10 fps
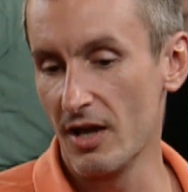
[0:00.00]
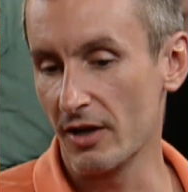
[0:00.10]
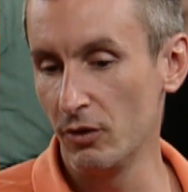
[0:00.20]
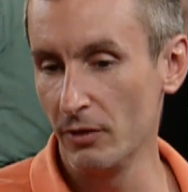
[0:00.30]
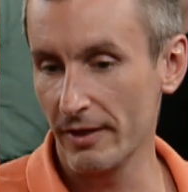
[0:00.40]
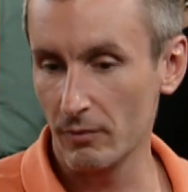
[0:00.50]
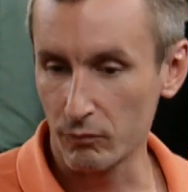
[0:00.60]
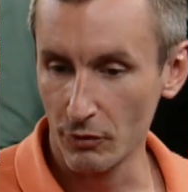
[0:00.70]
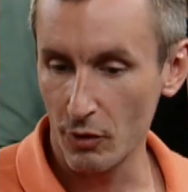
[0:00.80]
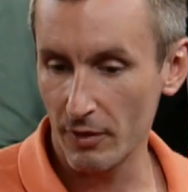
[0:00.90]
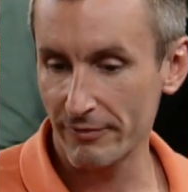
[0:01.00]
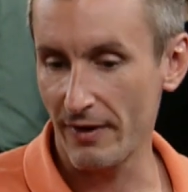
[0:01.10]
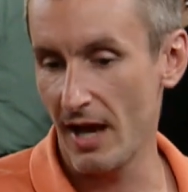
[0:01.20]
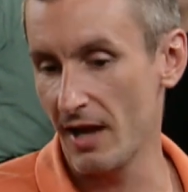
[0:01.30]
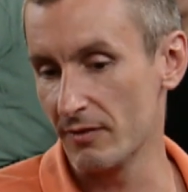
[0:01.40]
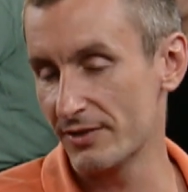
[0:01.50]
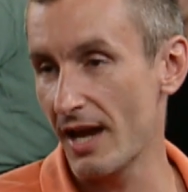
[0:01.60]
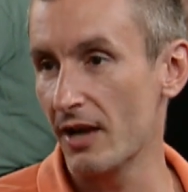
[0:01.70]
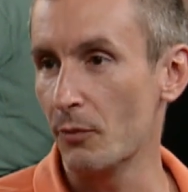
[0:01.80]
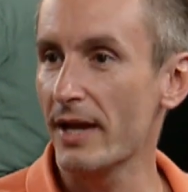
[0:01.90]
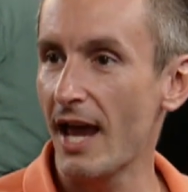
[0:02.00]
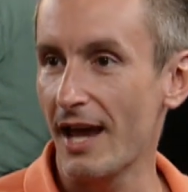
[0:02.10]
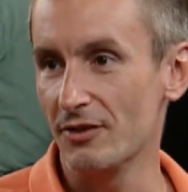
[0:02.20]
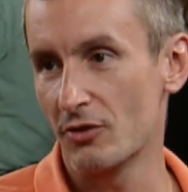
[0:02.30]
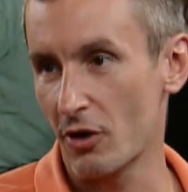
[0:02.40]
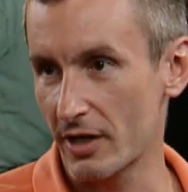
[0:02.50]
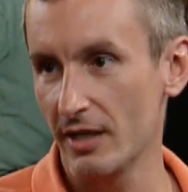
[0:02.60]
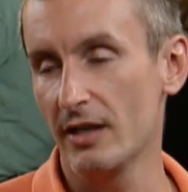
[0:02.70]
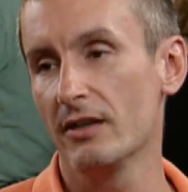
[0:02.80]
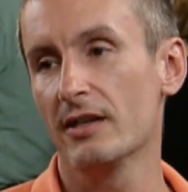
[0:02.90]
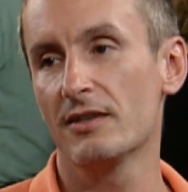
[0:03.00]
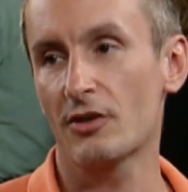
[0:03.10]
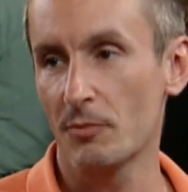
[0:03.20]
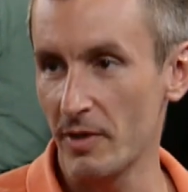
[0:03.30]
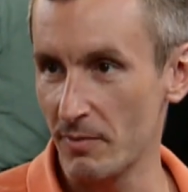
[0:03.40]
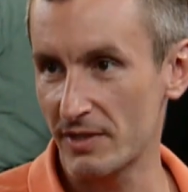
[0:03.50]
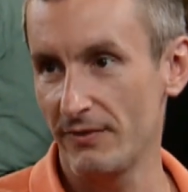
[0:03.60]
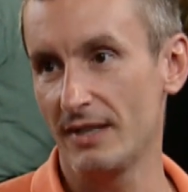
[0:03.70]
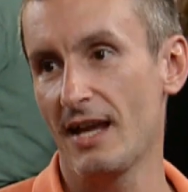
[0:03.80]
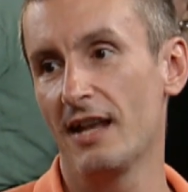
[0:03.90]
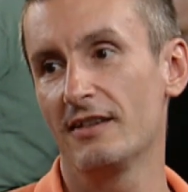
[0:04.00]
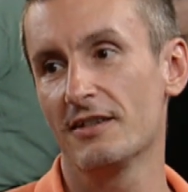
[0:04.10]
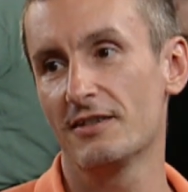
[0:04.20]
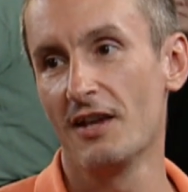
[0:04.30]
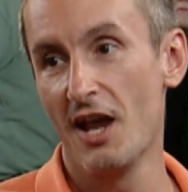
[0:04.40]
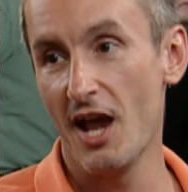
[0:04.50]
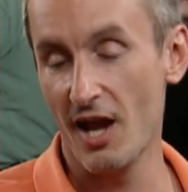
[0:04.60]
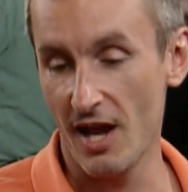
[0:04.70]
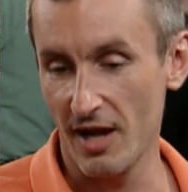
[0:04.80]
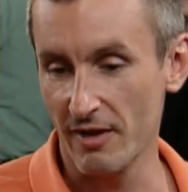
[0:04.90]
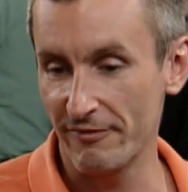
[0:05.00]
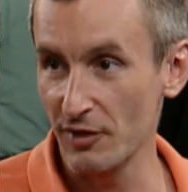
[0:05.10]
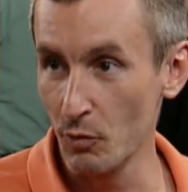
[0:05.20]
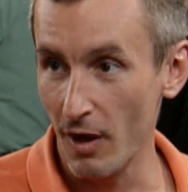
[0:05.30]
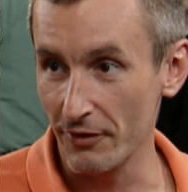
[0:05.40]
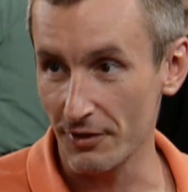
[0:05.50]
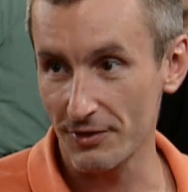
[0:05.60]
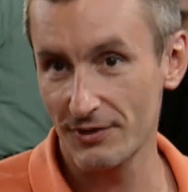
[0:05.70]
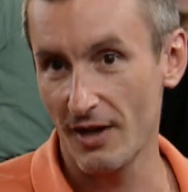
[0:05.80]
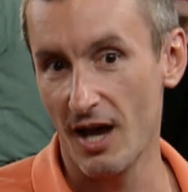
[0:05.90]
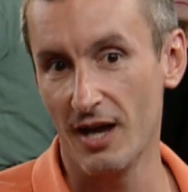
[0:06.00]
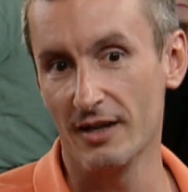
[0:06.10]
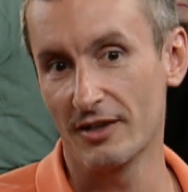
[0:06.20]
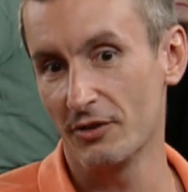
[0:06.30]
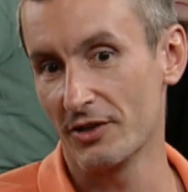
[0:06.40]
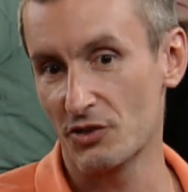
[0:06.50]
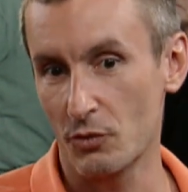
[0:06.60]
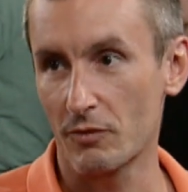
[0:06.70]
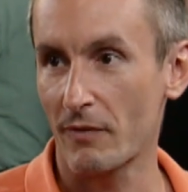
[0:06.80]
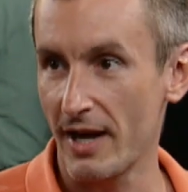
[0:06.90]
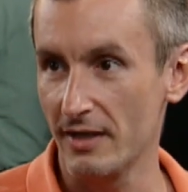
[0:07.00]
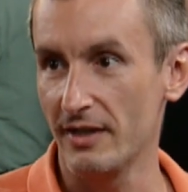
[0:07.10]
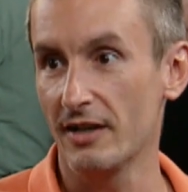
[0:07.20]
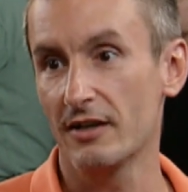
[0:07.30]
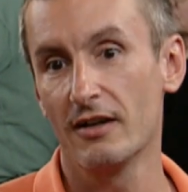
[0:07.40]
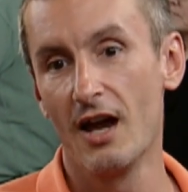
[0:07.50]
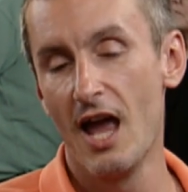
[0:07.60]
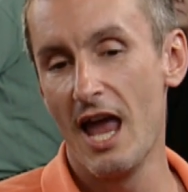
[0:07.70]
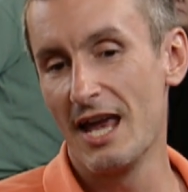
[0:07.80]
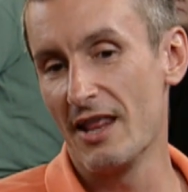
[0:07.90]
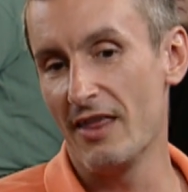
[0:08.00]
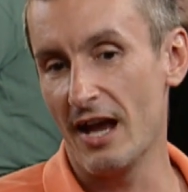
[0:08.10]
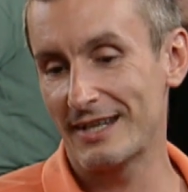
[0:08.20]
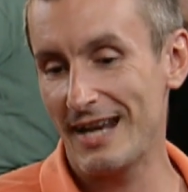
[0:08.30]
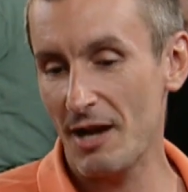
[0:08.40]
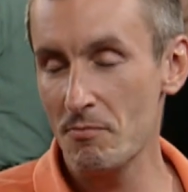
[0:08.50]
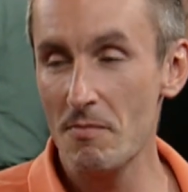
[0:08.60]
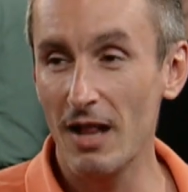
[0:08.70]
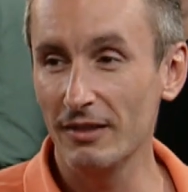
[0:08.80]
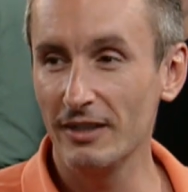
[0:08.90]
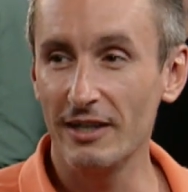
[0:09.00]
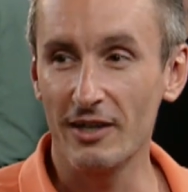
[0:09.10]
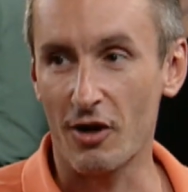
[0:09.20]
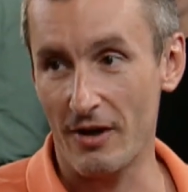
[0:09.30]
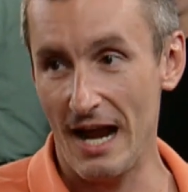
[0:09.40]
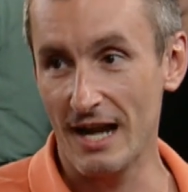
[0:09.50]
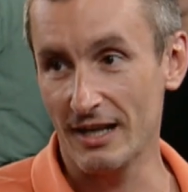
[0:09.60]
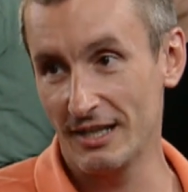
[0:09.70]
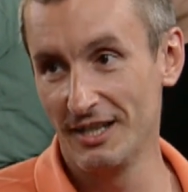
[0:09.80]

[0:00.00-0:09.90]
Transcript: Including Rudolph and Santa, we had Yukon Cornelius, Herbie the Misfit Dentist, and a few others, uh, including of reindeer, that got melted in our attic,